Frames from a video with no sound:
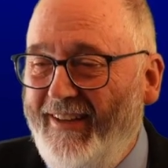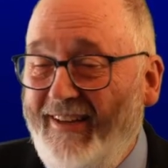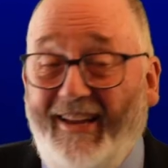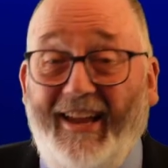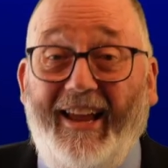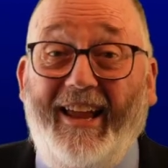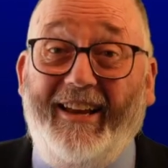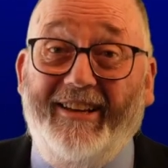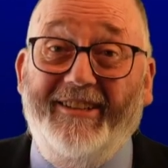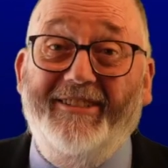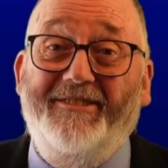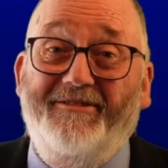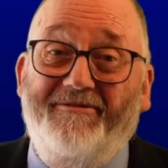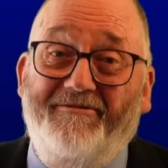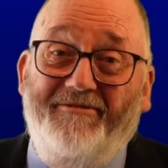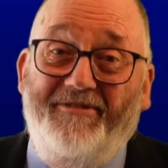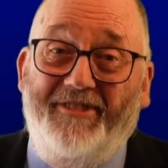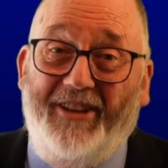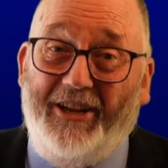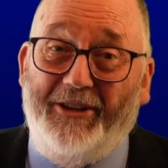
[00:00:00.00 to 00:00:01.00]
and
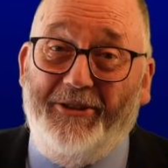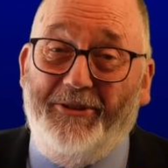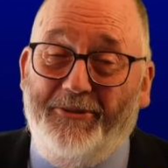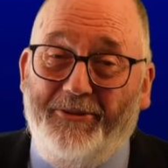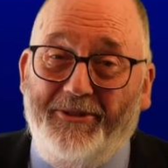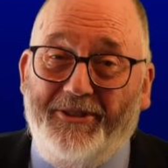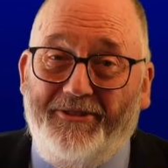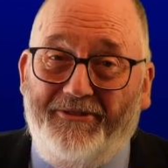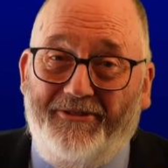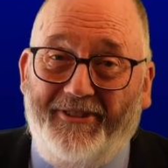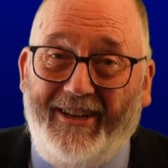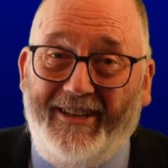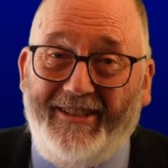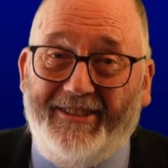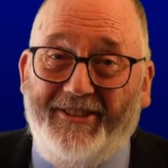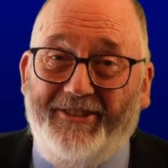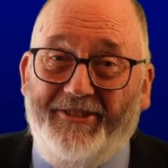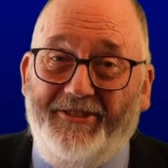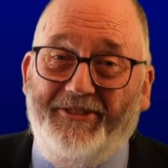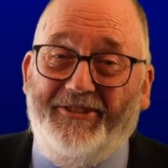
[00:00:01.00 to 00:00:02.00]
known to its friends
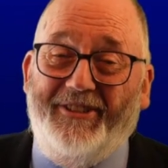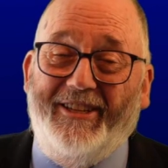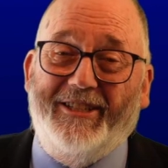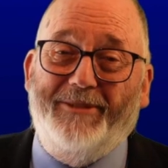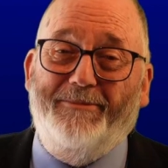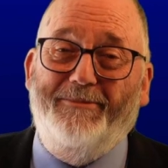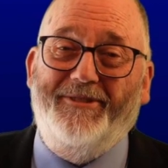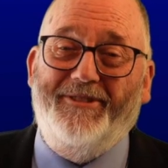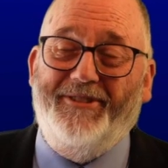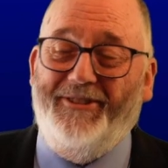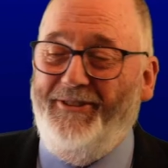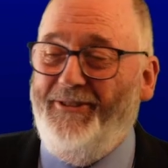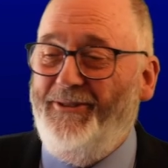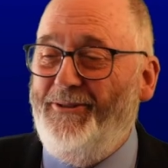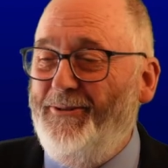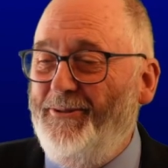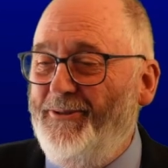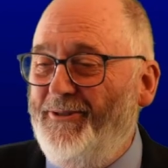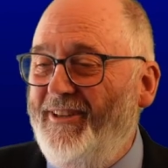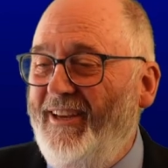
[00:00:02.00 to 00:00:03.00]
in New Testament
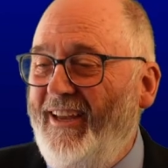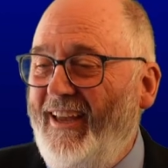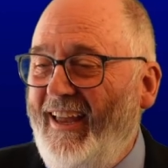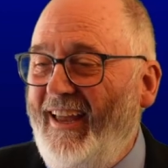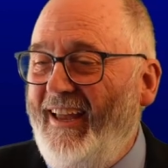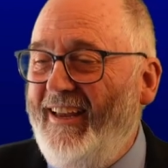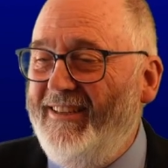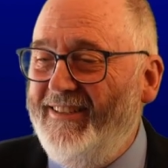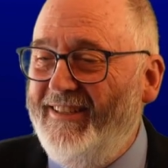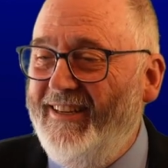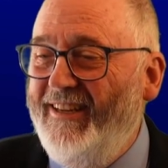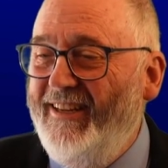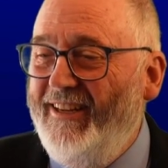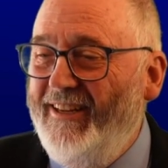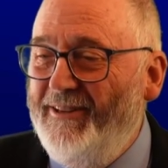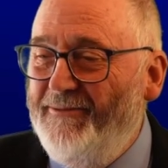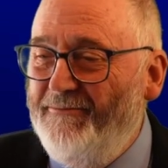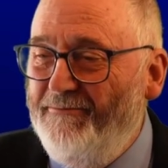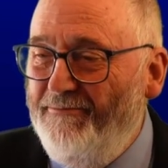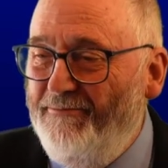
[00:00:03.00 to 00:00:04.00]
circles as
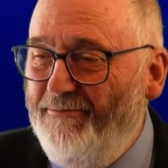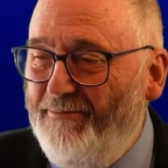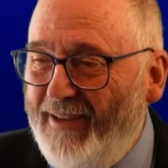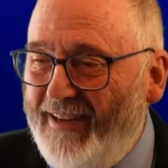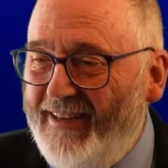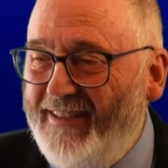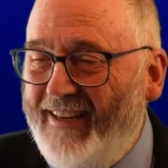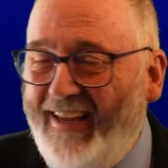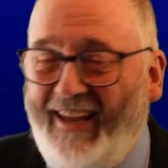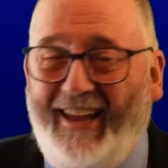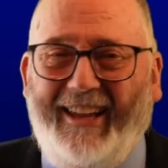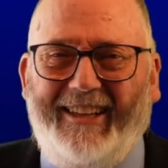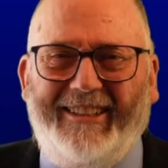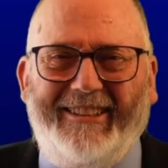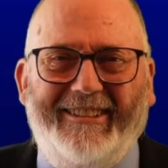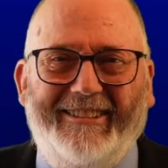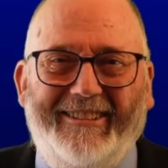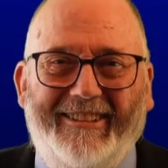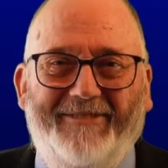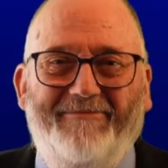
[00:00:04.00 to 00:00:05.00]
BDAG.
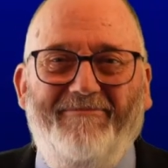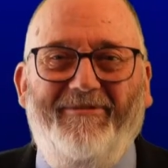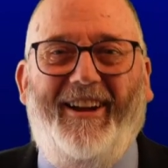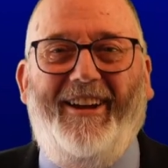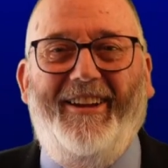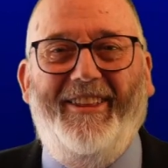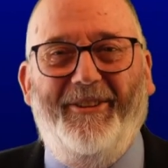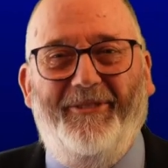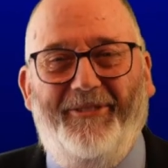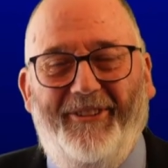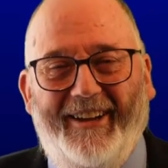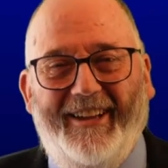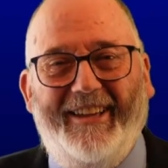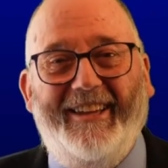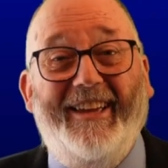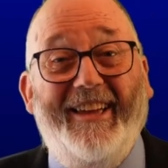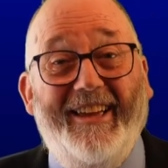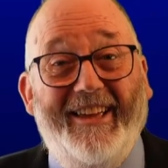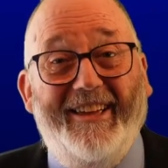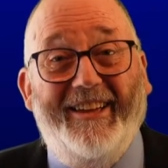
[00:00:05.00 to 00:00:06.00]
By the way,
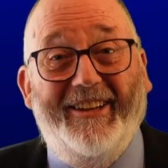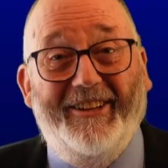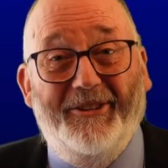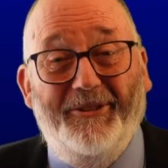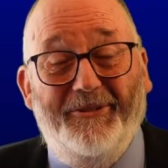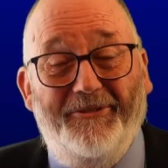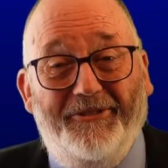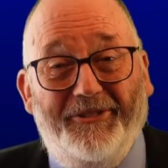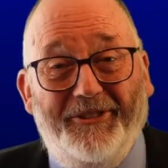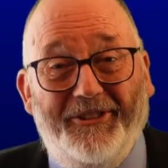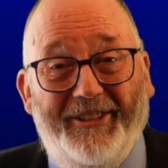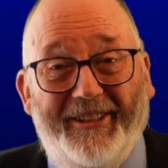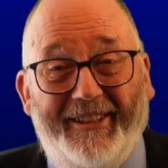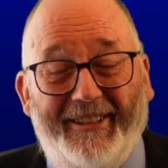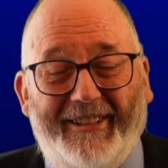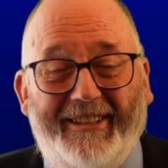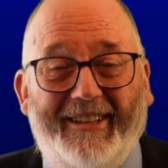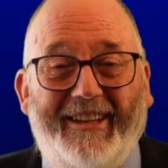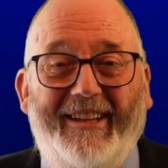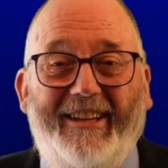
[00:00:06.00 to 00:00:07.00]
a good
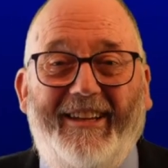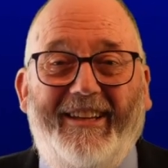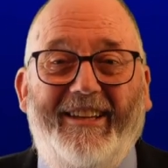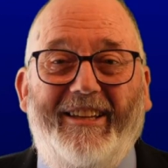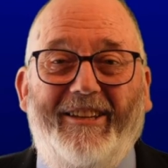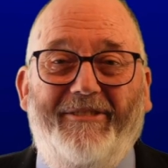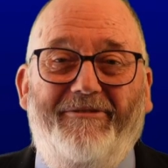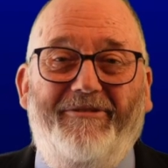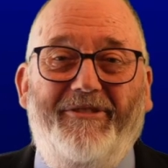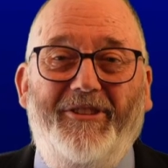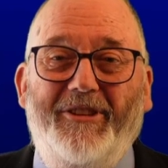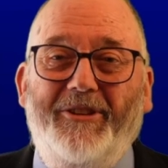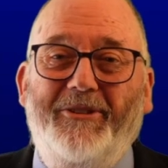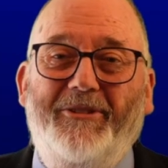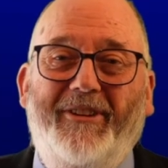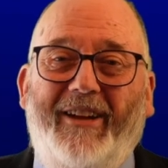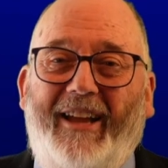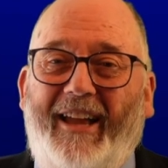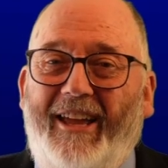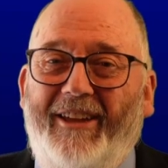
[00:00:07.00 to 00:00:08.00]
footnote, if
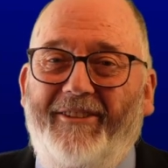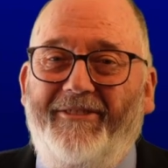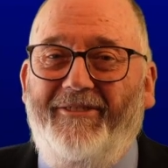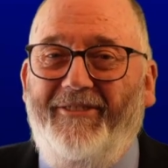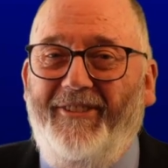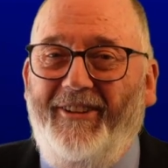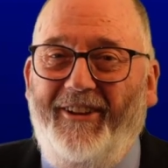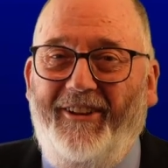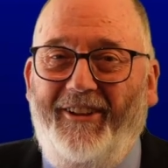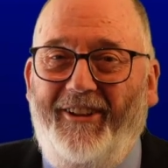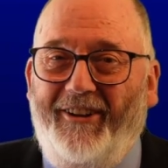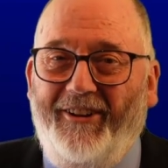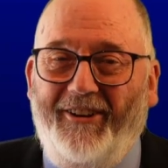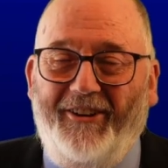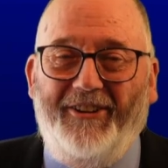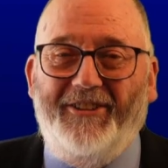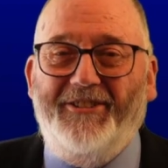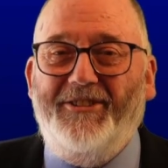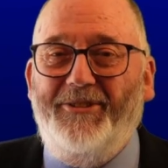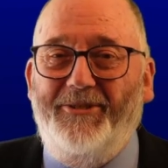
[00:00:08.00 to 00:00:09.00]
you have
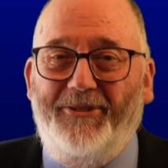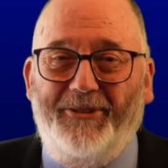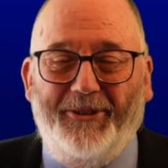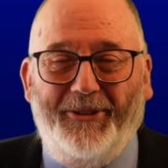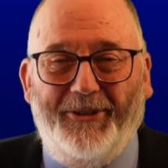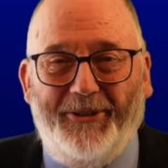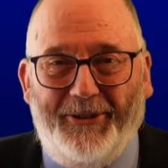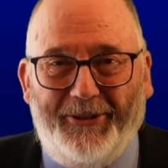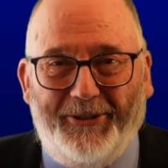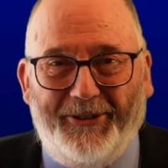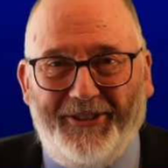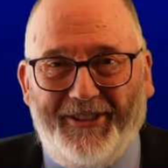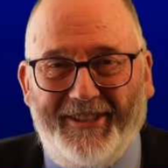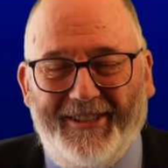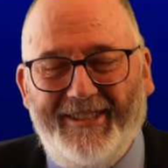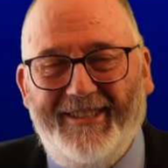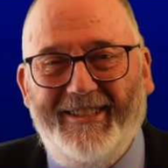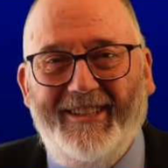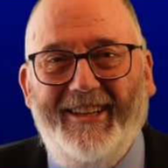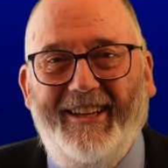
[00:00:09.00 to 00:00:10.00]
Logos or
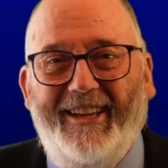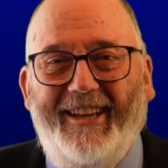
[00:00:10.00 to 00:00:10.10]
Accordance,